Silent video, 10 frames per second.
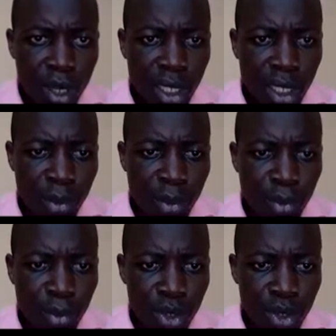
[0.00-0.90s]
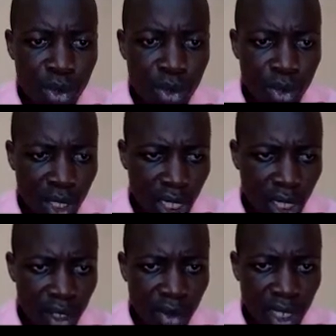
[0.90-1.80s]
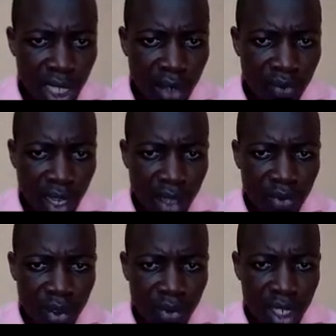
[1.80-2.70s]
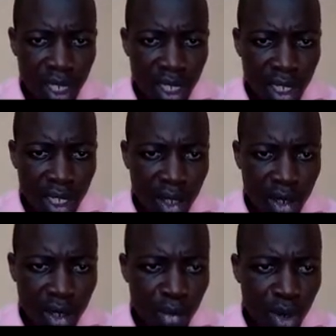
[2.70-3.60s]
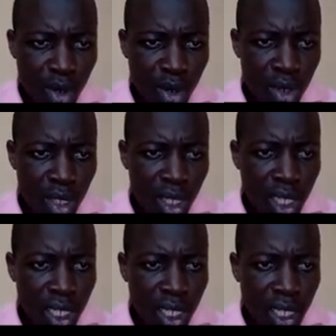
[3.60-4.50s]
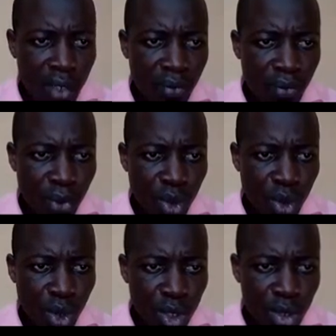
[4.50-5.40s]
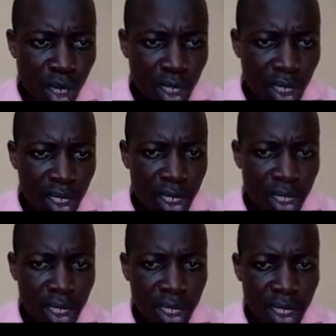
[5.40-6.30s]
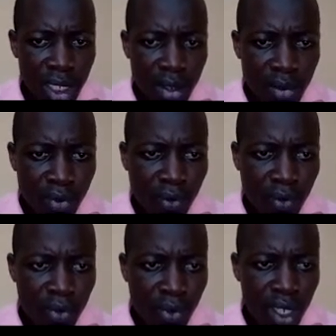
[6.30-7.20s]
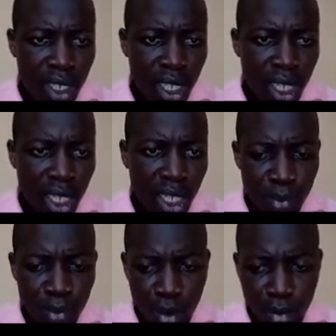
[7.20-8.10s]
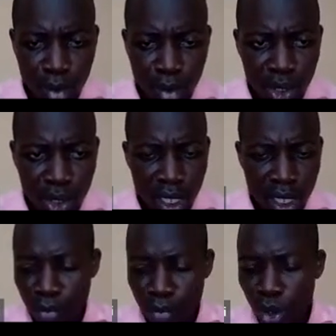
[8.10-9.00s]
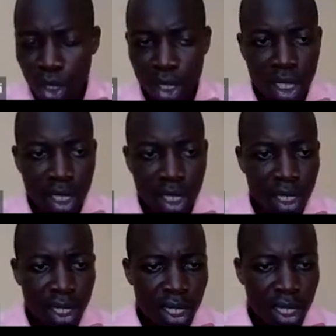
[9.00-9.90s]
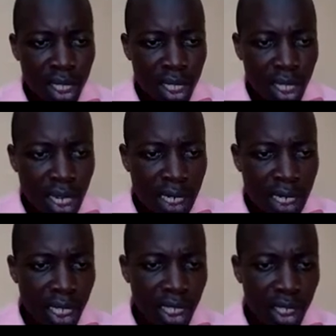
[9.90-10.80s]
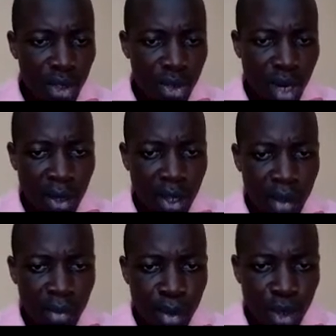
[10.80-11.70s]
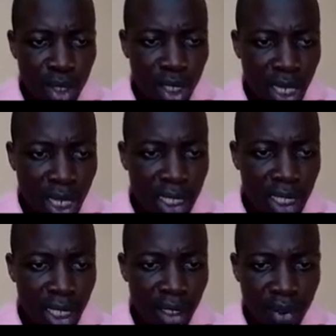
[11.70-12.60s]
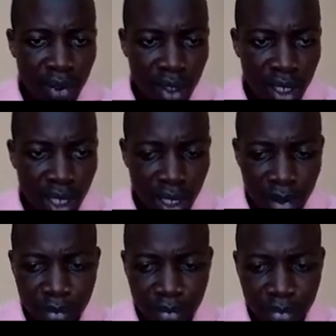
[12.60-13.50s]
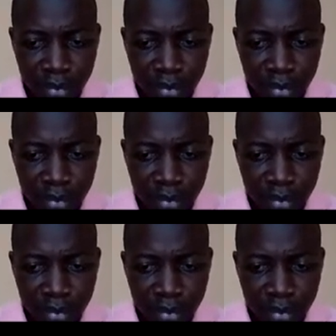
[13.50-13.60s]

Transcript: We are supposed to say if it is greater than 550 or more, full contract. 450 is probation employee, and then trial employee at 350.